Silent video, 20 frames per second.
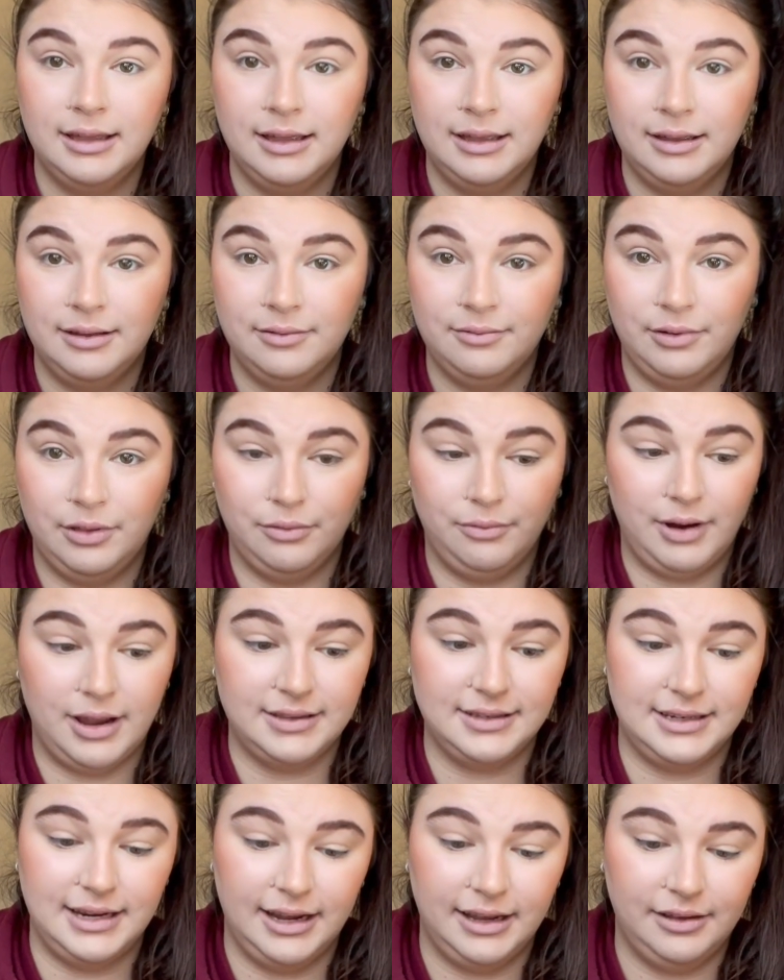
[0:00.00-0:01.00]
With
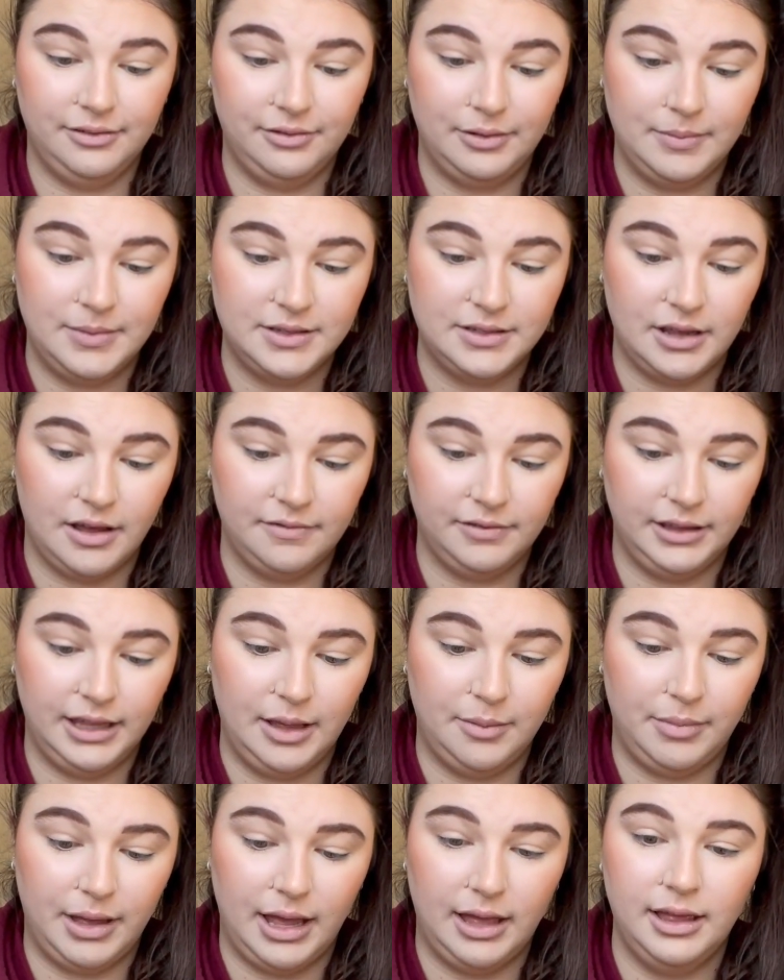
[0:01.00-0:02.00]
Rustic from the Soft Glam
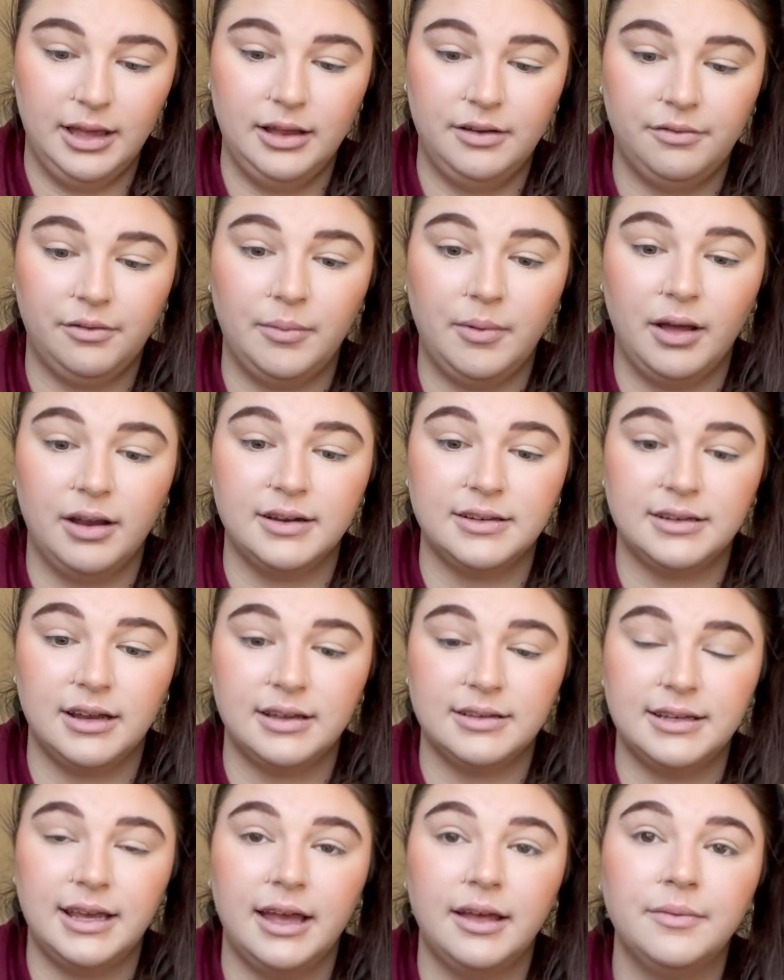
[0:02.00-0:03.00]
palette from
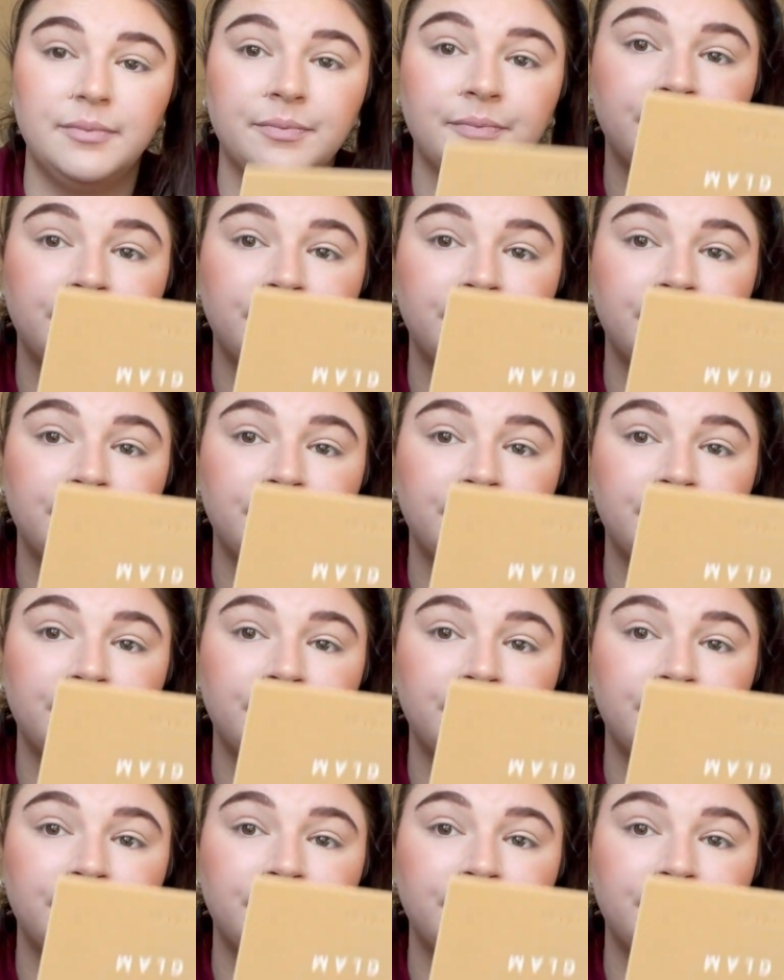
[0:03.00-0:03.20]
Anastasia.